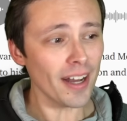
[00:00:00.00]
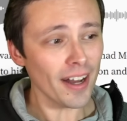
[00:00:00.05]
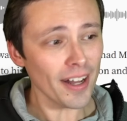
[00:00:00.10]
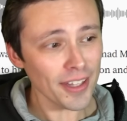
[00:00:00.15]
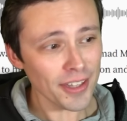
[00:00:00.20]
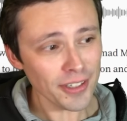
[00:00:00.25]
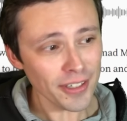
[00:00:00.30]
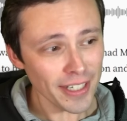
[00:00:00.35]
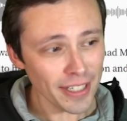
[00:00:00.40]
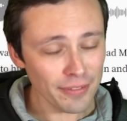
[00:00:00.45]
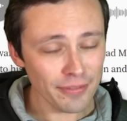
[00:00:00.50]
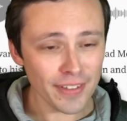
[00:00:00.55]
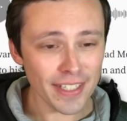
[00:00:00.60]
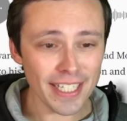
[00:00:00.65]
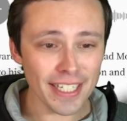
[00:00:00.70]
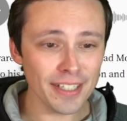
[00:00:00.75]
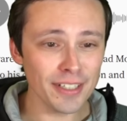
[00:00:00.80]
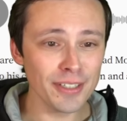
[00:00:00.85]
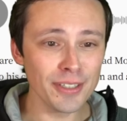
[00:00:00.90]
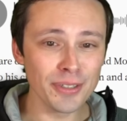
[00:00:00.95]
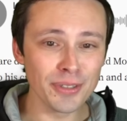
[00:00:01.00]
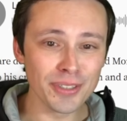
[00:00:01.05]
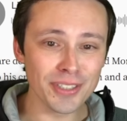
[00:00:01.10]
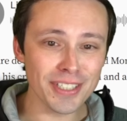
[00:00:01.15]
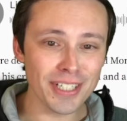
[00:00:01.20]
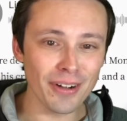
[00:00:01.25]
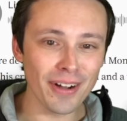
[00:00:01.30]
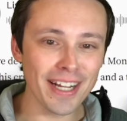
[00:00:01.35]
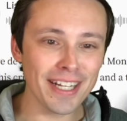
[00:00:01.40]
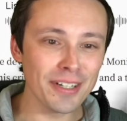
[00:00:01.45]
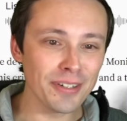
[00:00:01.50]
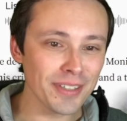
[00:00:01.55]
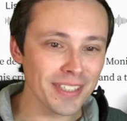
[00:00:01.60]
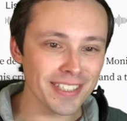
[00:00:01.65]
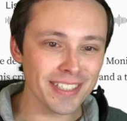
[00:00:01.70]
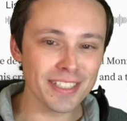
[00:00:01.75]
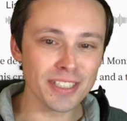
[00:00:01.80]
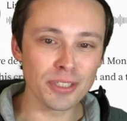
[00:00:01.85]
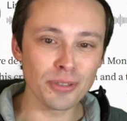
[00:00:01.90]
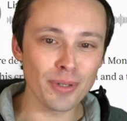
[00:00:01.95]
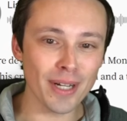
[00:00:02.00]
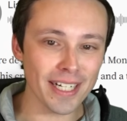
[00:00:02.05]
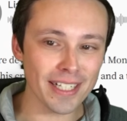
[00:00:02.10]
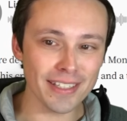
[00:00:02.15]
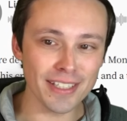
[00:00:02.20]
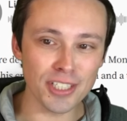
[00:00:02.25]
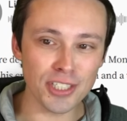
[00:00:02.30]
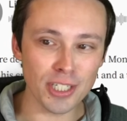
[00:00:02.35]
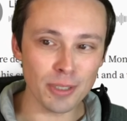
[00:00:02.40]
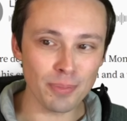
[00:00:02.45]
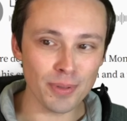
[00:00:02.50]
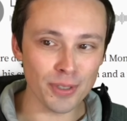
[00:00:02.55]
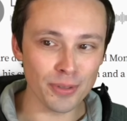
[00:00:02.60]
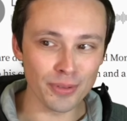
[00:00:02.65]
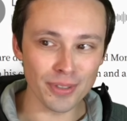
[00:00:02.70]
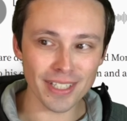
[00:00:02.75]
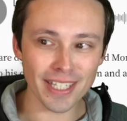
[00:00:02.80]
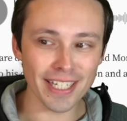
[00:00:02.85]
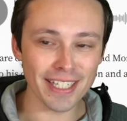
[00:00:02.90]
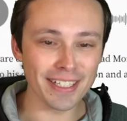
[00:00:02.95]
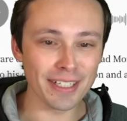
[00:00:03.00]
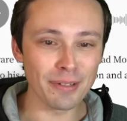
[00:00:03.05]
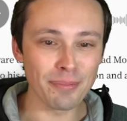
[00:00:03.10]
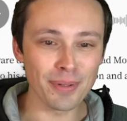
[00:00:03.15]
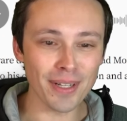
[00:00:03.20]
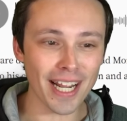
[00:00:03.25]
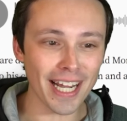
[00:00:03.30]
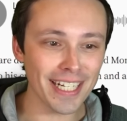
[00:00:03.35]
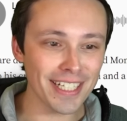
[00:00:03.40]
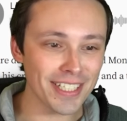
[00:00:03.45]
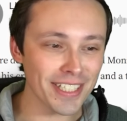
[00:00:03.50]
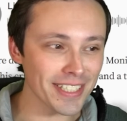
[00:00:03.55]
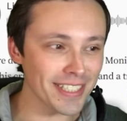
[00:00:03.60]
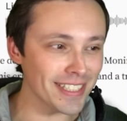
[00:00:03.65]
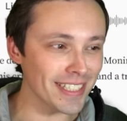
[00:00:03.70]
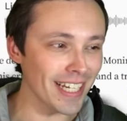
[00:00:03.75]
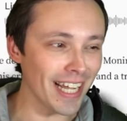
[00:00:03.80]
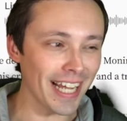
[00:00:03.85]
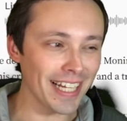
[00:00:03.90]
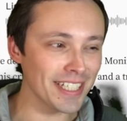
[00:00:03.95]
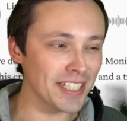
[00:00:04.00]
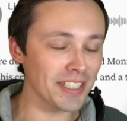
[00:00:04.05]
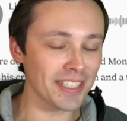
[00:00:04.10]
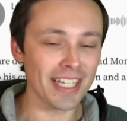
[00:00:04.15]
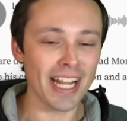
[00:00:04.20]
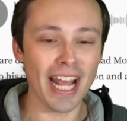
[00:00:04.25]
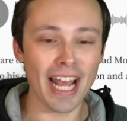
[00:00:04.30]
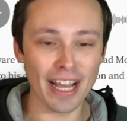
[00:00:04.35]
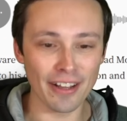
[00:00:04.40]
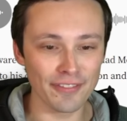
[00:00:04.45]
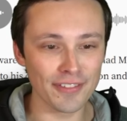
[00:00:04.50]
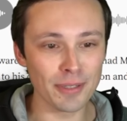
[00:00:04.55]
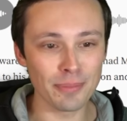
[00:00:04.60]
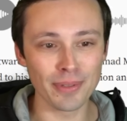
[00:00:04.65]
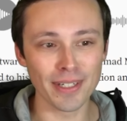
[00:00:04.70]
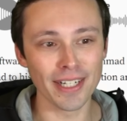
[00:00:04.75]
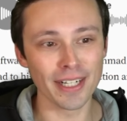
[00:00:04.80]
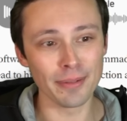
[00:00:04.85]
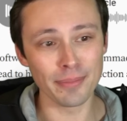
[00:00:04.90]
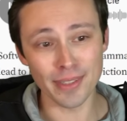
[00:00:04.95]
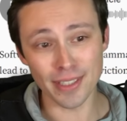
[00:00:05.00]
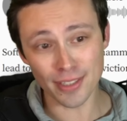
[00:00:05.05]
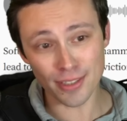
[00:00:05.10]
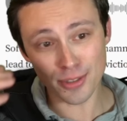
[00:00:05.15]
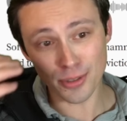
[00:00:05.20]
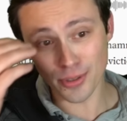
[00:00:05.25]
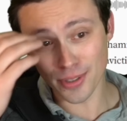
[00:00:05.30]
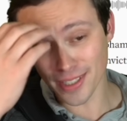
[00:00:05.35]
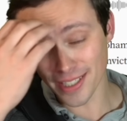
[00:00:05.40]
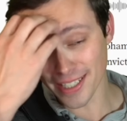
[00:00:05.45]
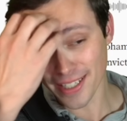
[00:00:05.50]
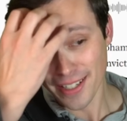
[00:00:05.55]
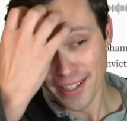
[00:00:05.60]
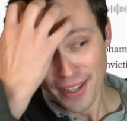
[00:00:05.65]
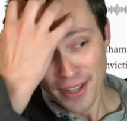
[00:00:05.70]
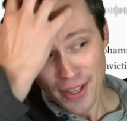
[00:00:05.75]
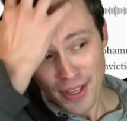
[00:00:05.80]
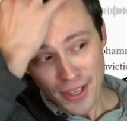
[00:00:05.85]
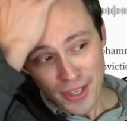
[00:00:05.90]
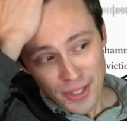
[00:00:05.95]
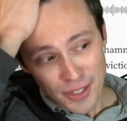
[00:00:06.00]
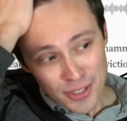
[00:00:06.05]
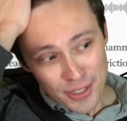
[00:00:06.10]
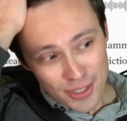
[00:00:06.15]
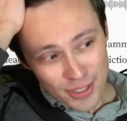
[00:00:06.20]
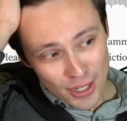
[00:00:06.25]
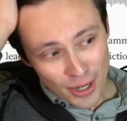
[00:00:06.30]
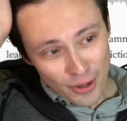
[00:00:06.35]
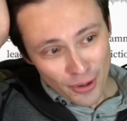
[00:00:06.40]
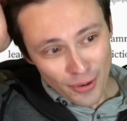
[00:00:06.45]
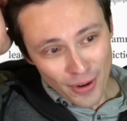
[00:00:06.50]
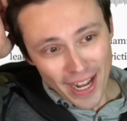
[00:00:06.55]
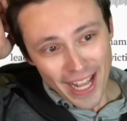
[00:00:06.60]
other NVIDIA news, now I know this isn't directly GPU related, but I just, I just have to bring up this story. So